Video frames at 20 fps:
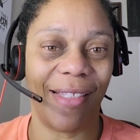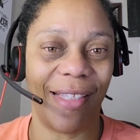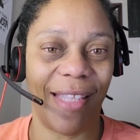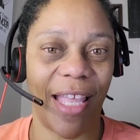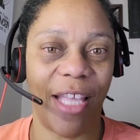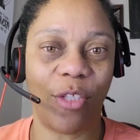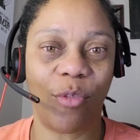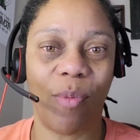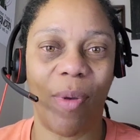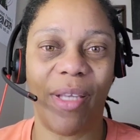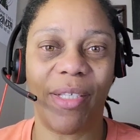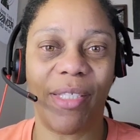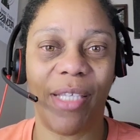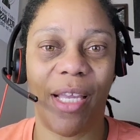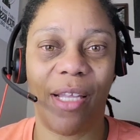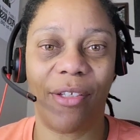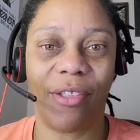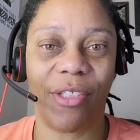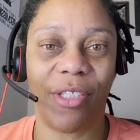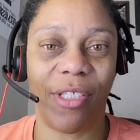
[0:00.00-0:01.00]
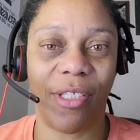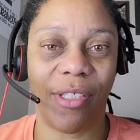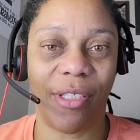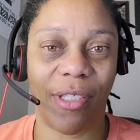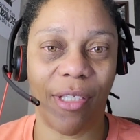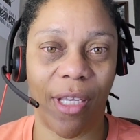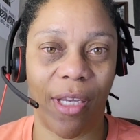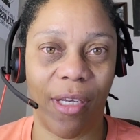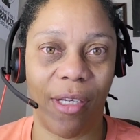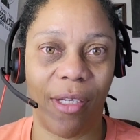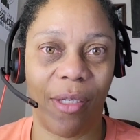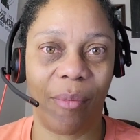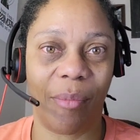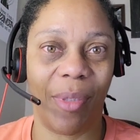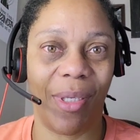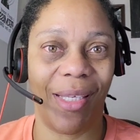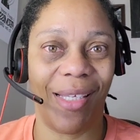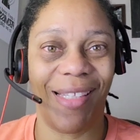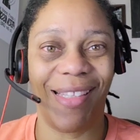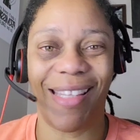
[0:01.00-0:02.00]
That's why challenges come.
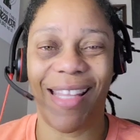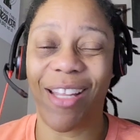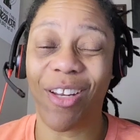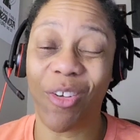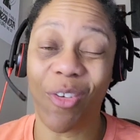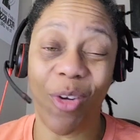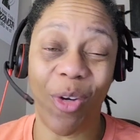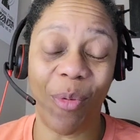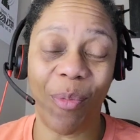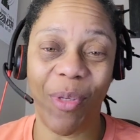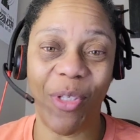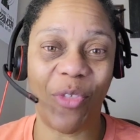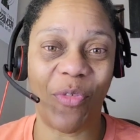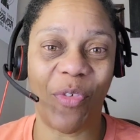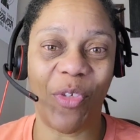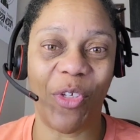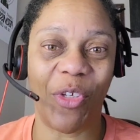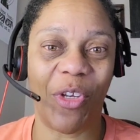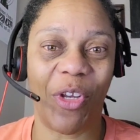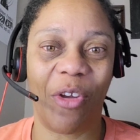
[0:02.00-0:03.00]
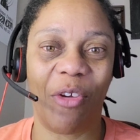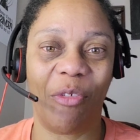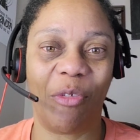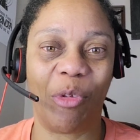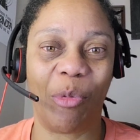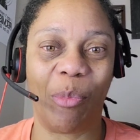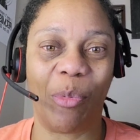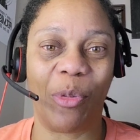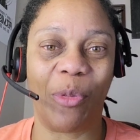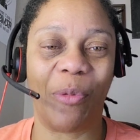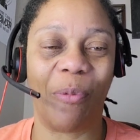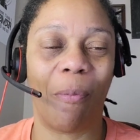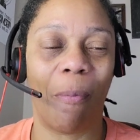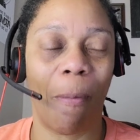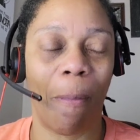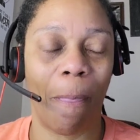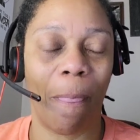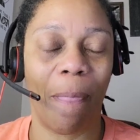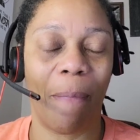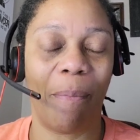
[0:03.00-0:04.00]
They don't always feel comfortable,
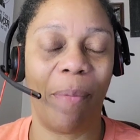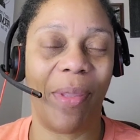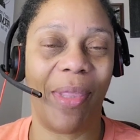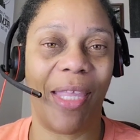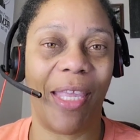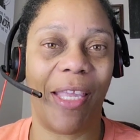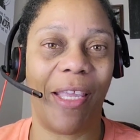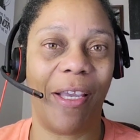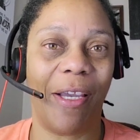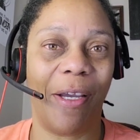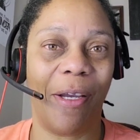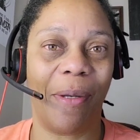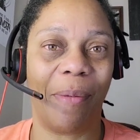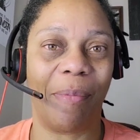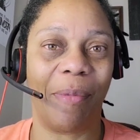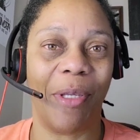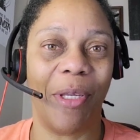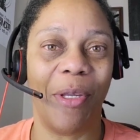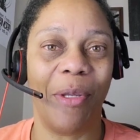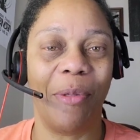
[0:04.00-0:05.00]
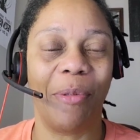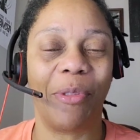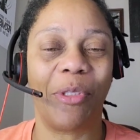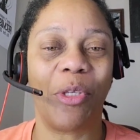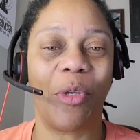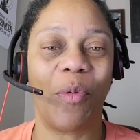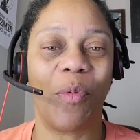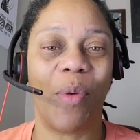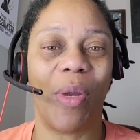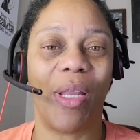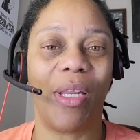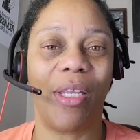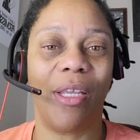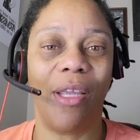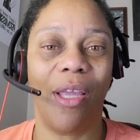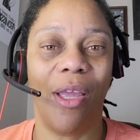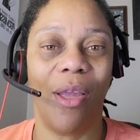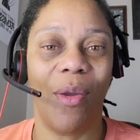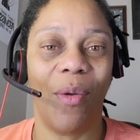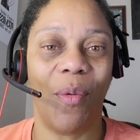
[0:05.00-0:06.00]
but they come. So
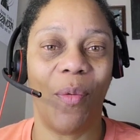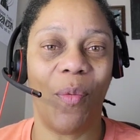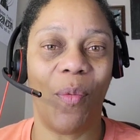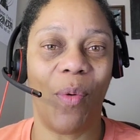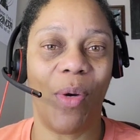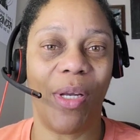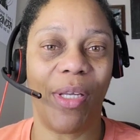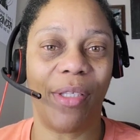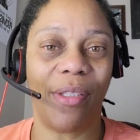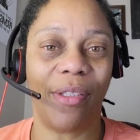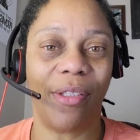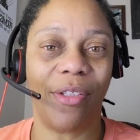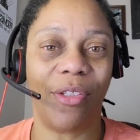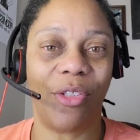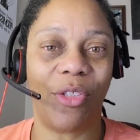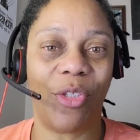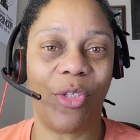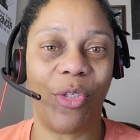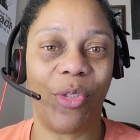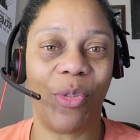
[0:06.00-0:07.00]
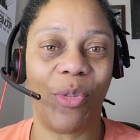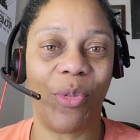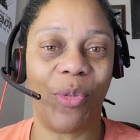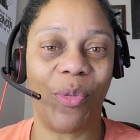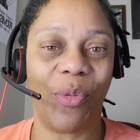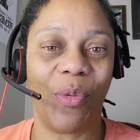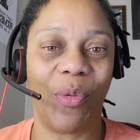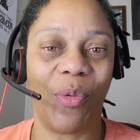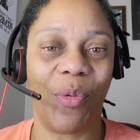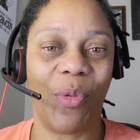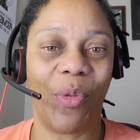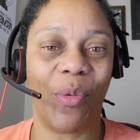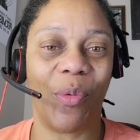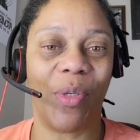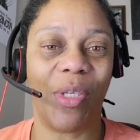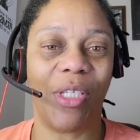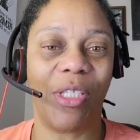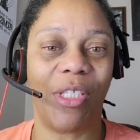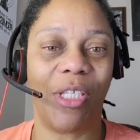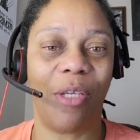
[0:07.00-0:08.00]
ready? 1, 2,
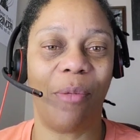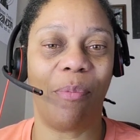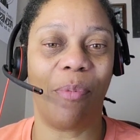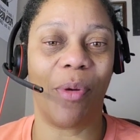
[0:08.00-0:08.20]
3. Deep